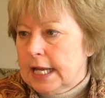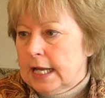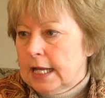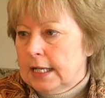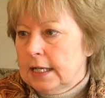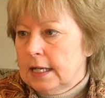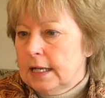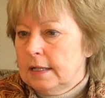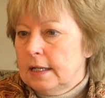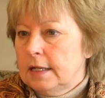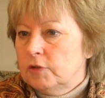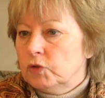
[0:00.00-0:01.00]
that
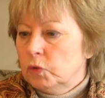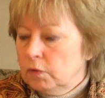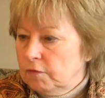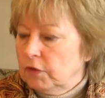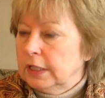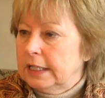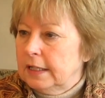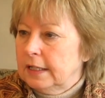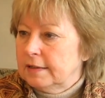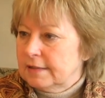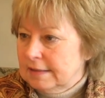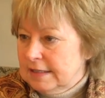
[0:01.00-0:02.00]
truthfully,
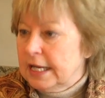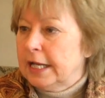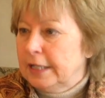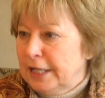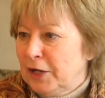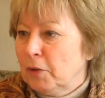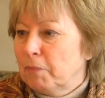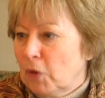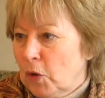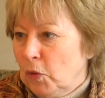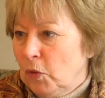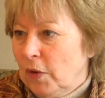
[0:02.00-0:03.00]
it's a 10 year
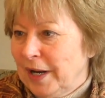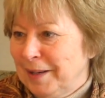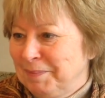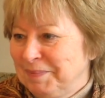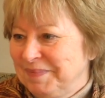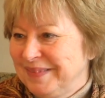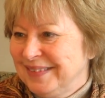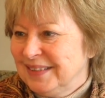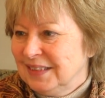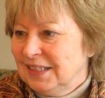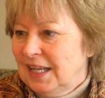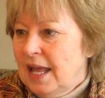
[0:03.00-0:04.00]
program. Okay.
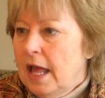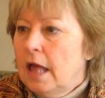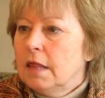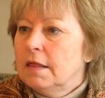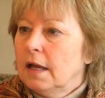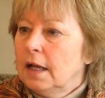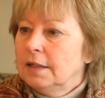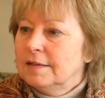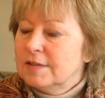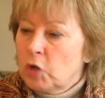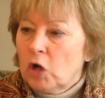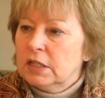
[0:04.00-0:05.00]
That
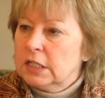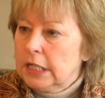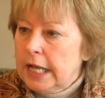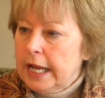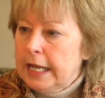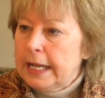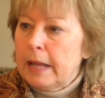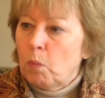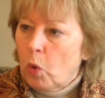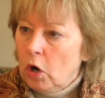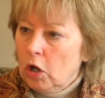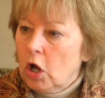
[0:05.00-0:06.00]
start today and
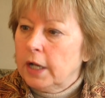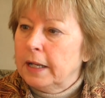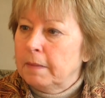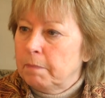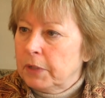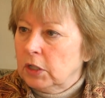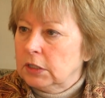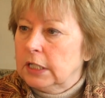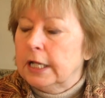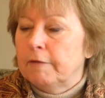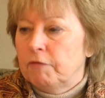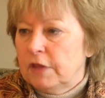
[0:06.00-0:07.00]
work on it and build
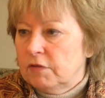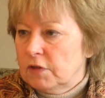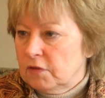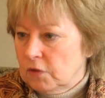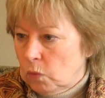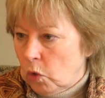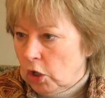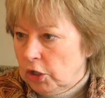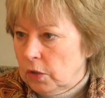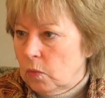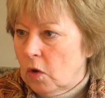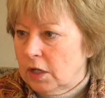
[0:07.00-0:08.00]
it if this is the work
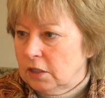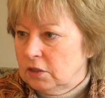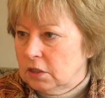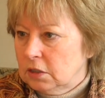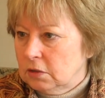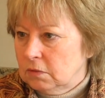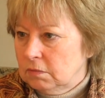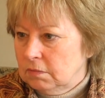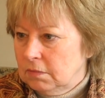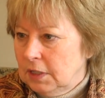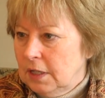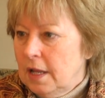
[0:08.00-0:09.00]
you want to do.
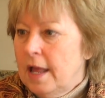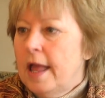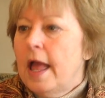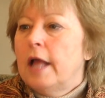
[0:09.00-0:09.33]
Mm -hmm